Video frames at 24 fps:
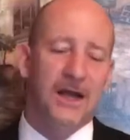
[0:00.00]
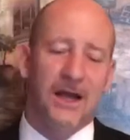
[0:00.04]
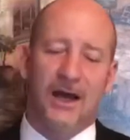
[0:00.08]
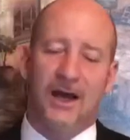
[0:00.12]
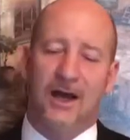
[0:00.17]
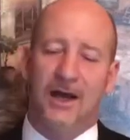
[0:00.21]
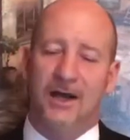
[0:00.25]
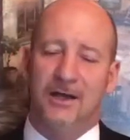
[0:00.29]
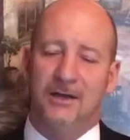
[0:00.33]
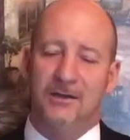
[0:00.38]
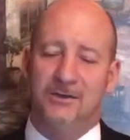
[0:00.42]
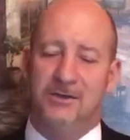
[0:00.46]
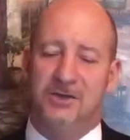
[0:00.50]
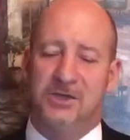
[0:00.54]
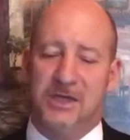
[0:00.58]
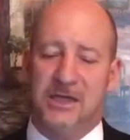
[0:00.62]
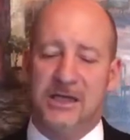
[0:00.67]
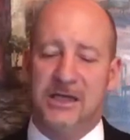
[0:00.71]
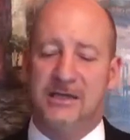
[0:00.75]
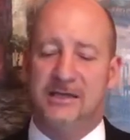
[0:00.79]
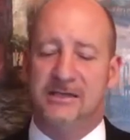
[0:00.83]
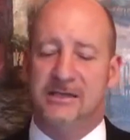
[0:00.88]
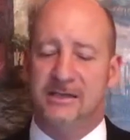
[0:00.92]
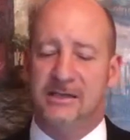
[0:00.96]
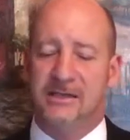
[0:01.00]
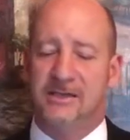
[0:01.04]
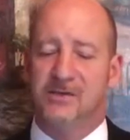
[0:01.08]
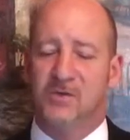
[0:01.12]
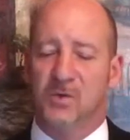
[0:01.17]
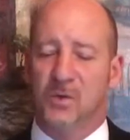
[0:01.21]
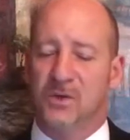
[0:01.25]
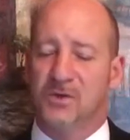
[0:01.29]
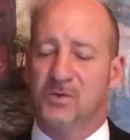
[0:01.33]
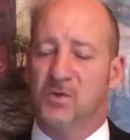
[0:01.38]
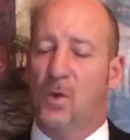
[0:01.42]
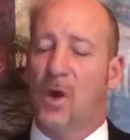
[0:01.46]
Uh, Jesus
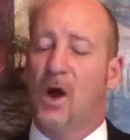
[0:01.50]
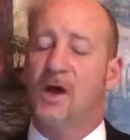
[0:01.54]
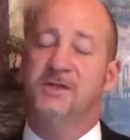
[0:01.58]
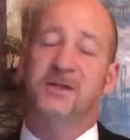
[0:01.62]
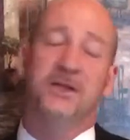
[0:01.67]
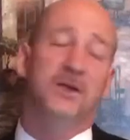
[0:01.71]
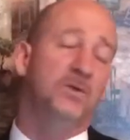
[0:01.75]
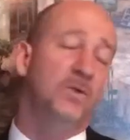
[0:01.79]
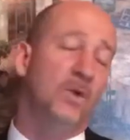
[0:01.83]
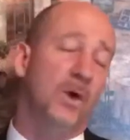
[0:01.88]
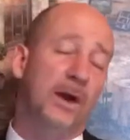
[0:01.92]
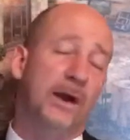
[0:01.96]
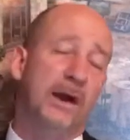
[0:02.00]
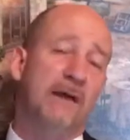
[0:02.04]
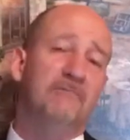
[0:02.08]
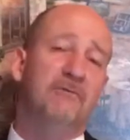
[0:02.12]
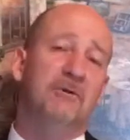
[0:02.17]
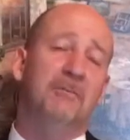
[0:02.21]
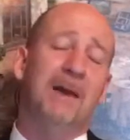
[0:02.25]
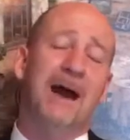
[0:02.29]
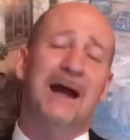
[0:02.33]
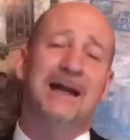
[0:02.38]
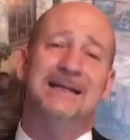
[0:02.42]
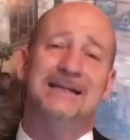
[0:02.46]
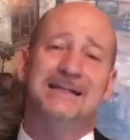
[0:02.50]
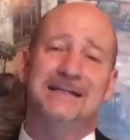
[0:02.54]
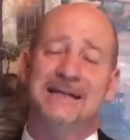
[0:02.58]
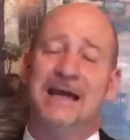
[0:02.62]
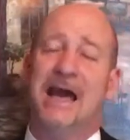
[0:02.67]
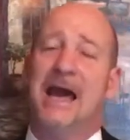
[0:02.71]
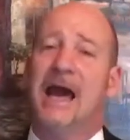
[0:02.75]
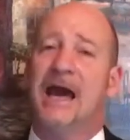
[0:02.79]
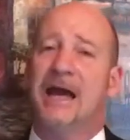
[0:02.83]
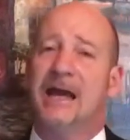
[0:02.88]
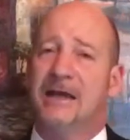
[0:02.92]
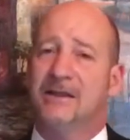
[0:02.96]
was watching where everybody
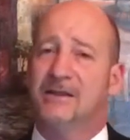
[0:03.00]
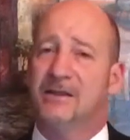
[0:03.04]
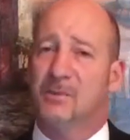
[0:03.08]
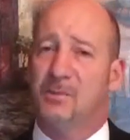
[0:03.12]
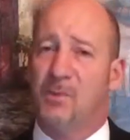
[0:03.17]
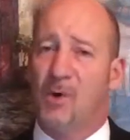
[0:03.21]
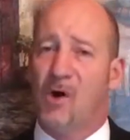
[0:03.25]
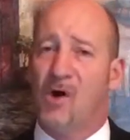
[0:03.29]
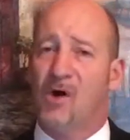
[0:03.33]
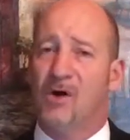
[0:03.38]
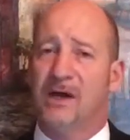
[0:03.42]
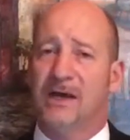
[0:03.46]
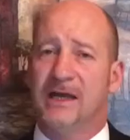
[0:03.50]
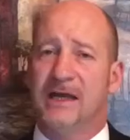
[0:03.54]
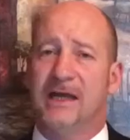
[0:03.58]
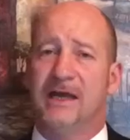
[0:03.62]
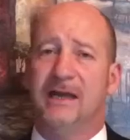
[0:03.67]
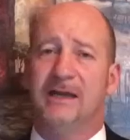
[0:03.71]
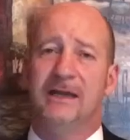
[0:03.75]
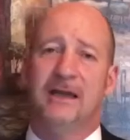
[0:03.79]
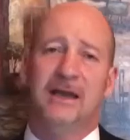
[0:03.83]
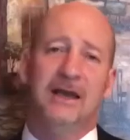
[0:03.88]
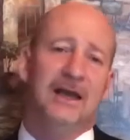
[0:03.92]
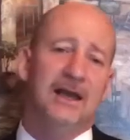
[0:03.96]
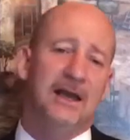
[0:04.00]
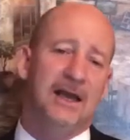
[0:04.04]
sat at the party, and,